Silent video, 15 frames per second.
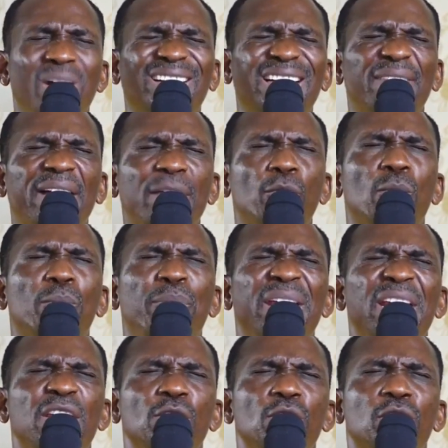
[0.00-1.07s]
Whatever will
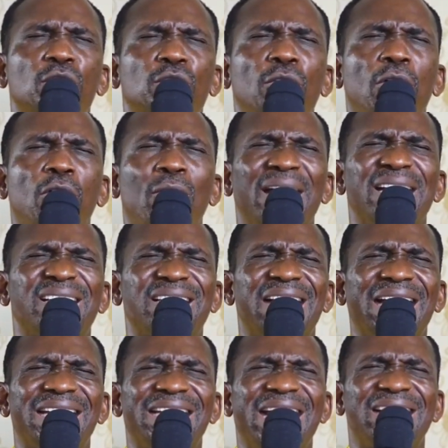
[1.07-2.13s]
bring you sorrow and
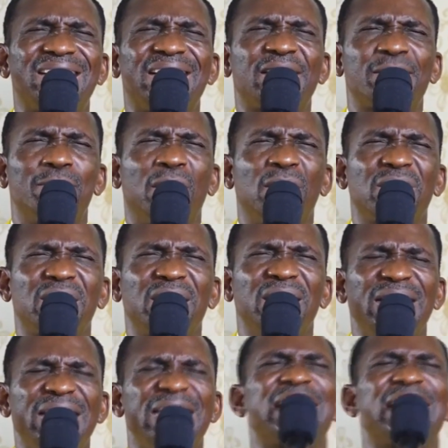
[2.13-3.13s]
sadness this month